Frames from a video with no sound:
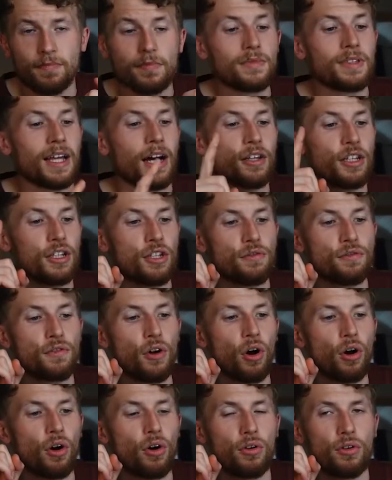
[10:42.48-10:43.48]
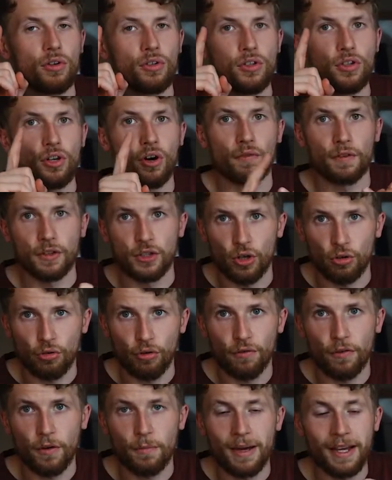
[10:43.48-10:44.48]
now that you've got your
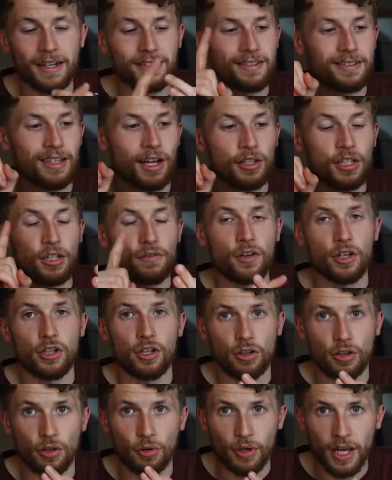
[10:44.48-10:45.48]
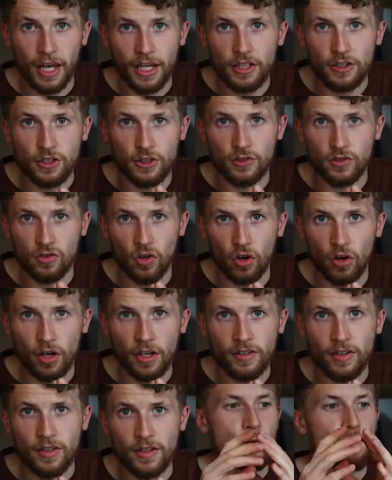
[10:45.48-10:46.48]
photographer picked, now that you've got your location
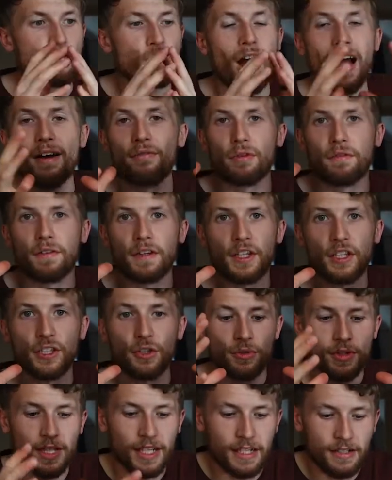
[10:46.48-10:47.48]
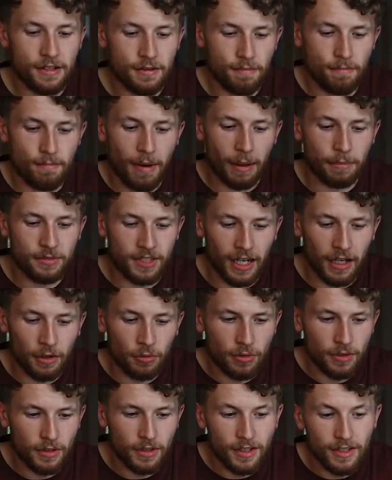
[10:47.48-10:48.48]
sorted, you've got everything that you need mapped
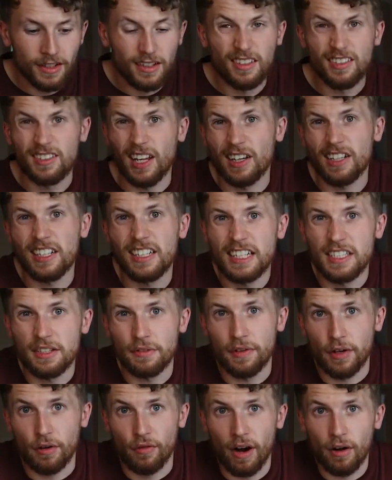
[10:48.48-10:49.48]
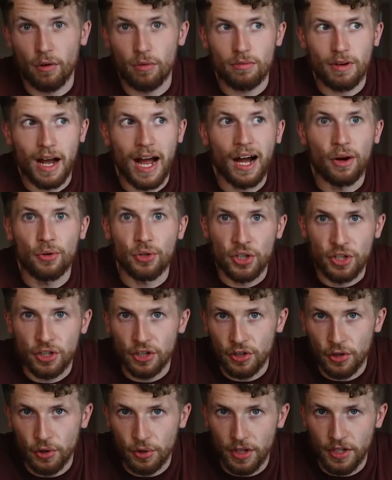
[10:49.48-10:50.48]
out. Now you need to figure out how you're going to
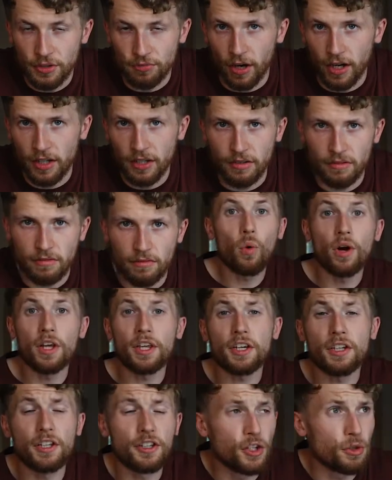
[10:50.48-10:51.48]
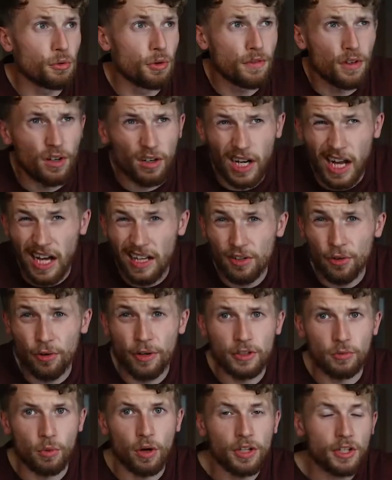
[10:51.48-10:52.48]
do this, right? What are you going to do with your
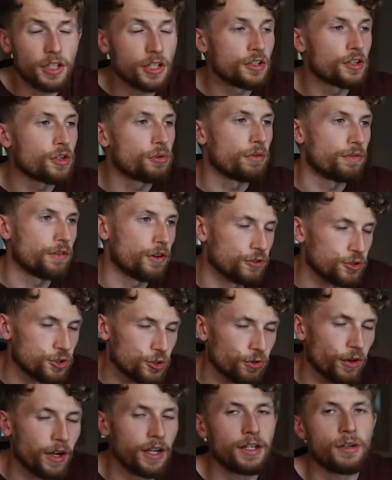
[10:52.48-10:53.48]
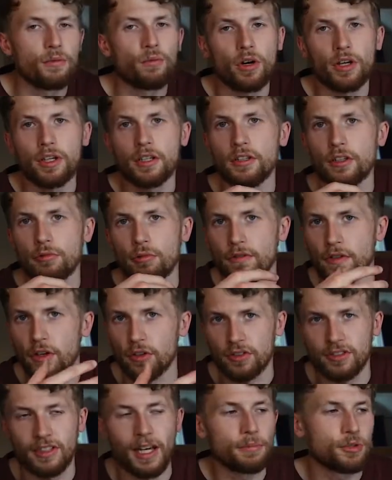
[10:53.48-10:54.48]
calories? What are you going to do with your training? What are you going to do with your
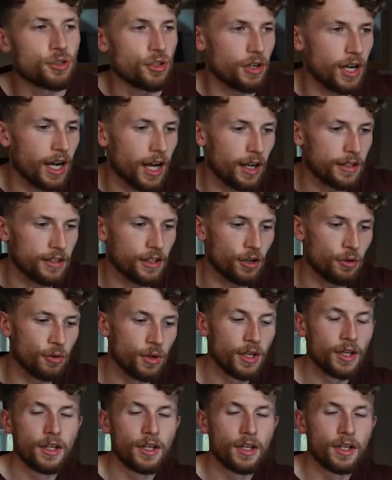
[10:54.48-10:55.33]
steps, your cardio,